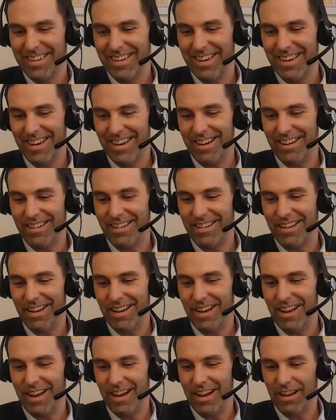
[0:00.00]
uh,
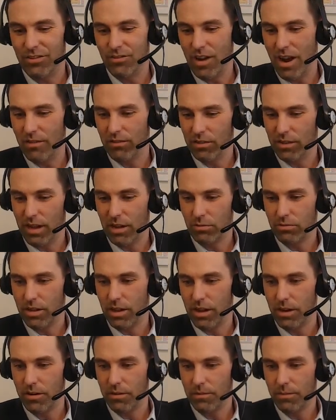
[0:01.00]
I traveled out
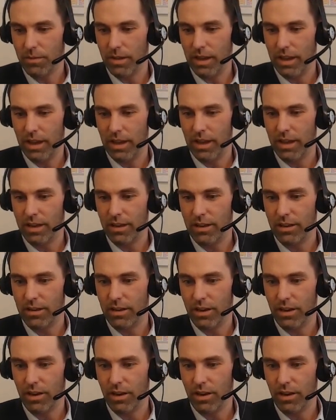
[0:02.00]
there, and